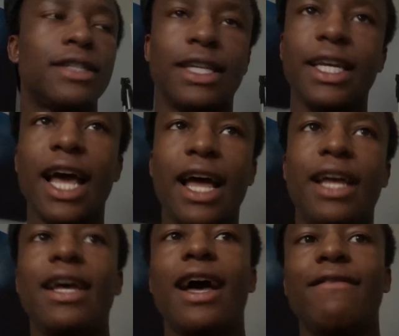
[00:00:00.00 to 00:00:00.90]
The D-Dot,
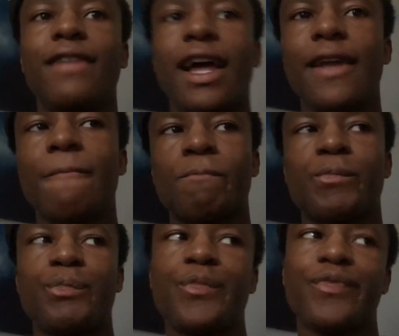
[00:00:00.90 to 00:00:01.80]
I feel like
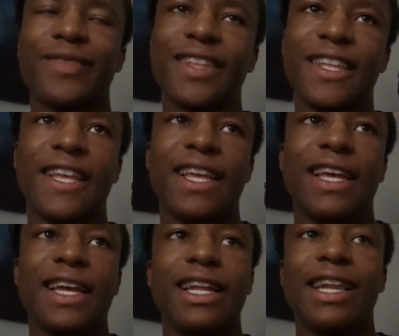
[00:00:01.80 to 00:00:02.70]

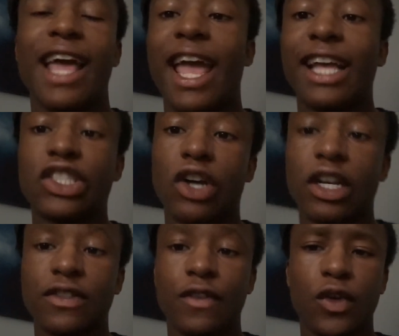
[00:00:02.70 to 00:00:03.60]
that
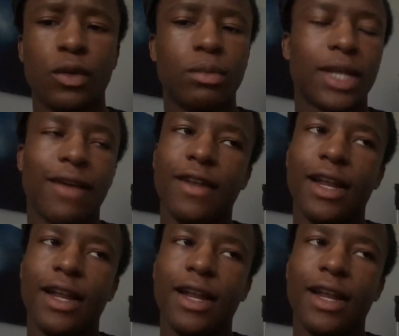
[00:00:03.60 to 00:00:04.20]
exhaust fumes, I feel